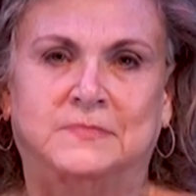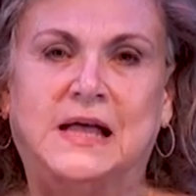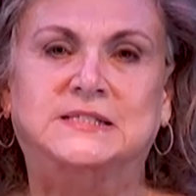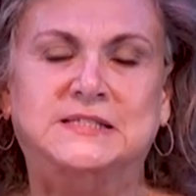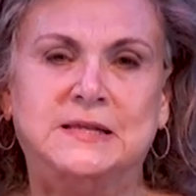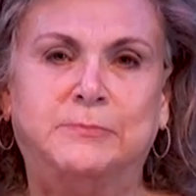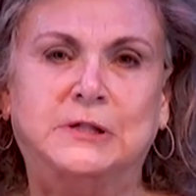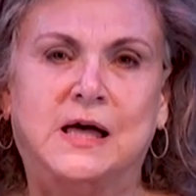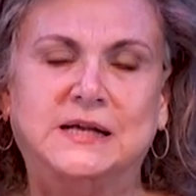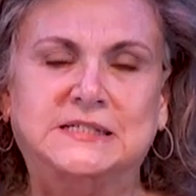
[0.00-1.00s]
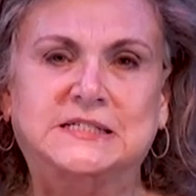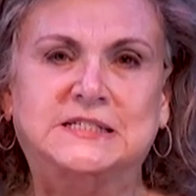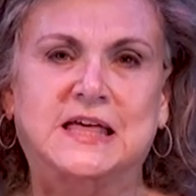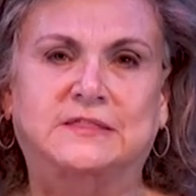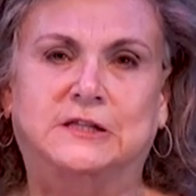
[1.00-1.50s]
It
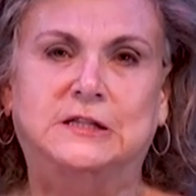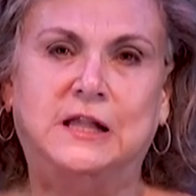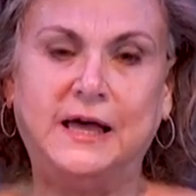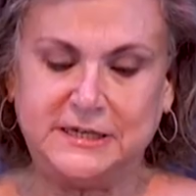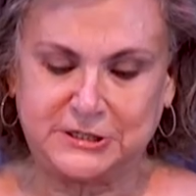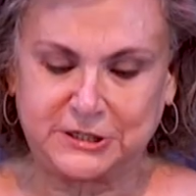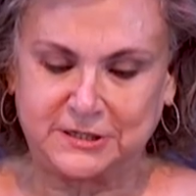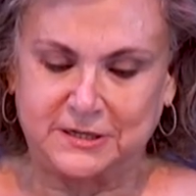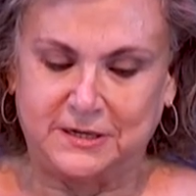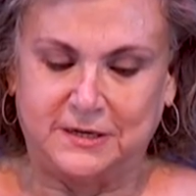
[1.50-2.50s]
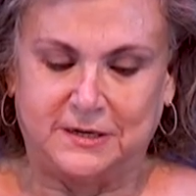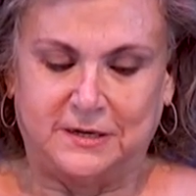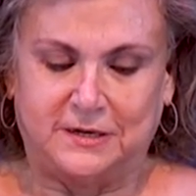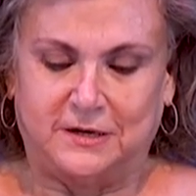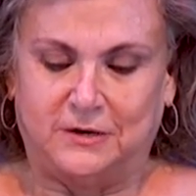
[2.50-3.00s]
symbolizes that the light
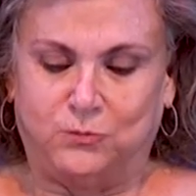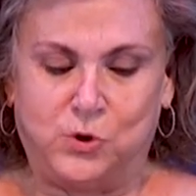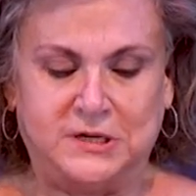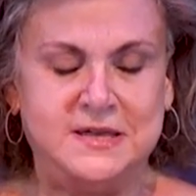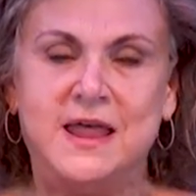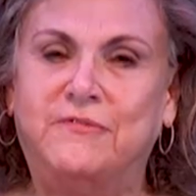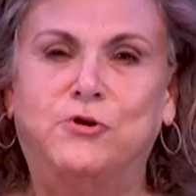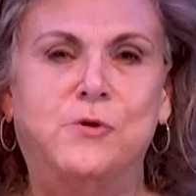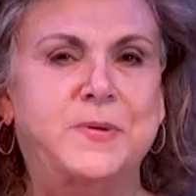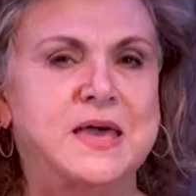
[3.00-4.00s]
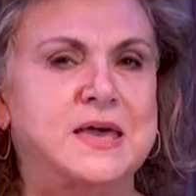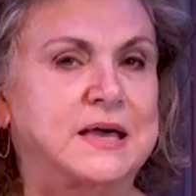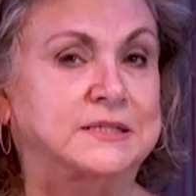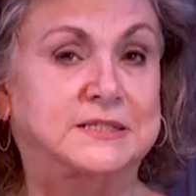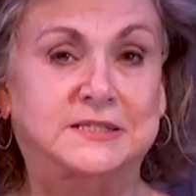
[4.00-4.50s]
will never be
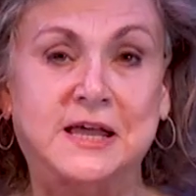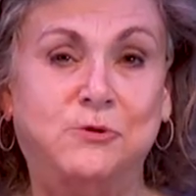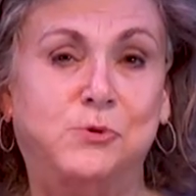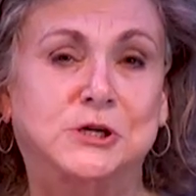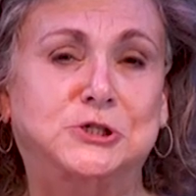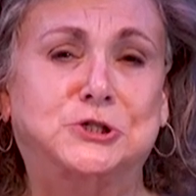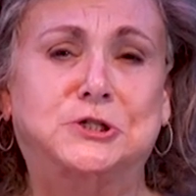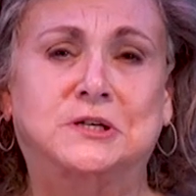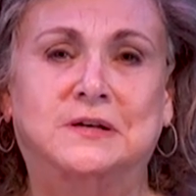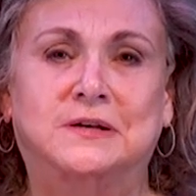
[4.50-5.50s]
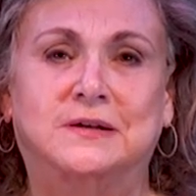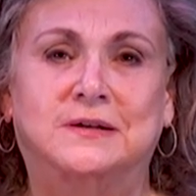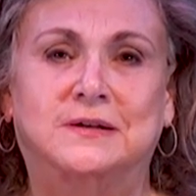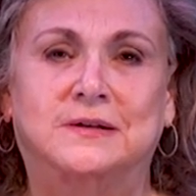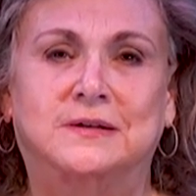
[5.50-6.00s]
extinguished,
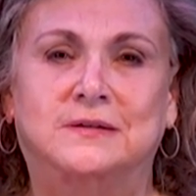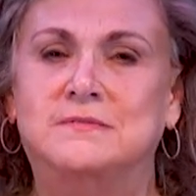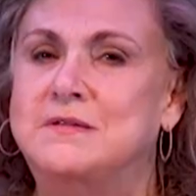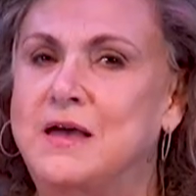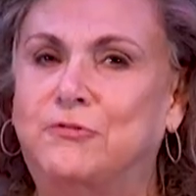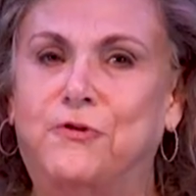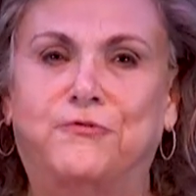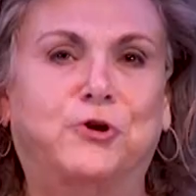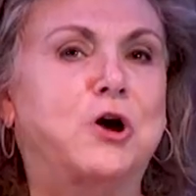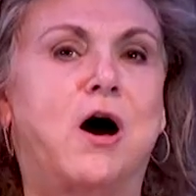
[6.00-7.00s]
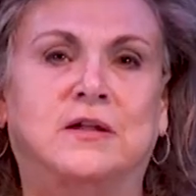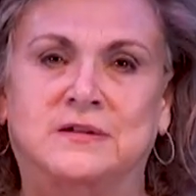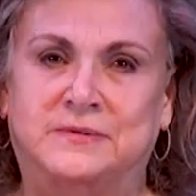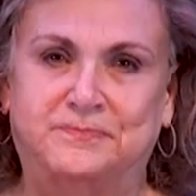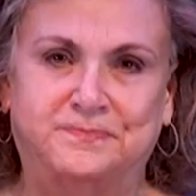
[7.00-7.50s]
never
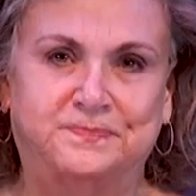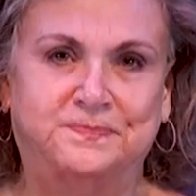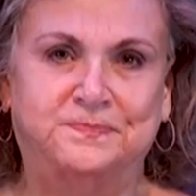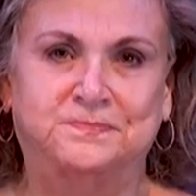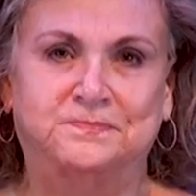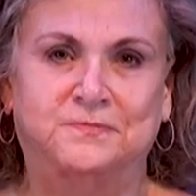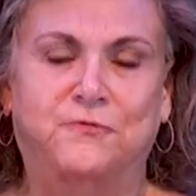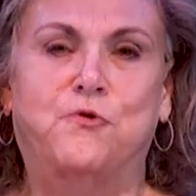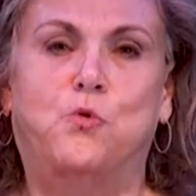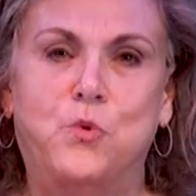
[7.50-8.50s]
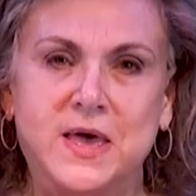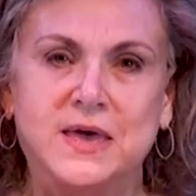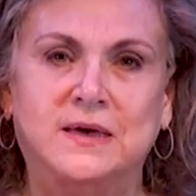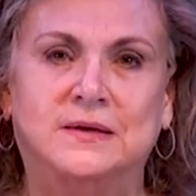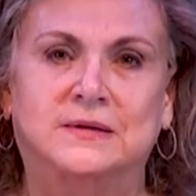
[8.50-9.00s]
forgotten. For
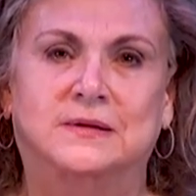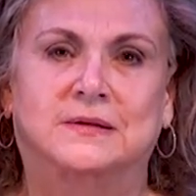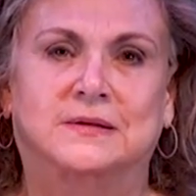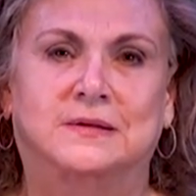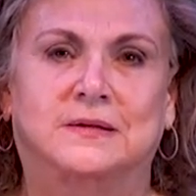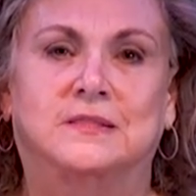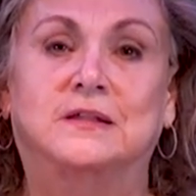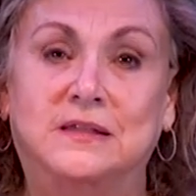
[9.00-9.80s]
we, the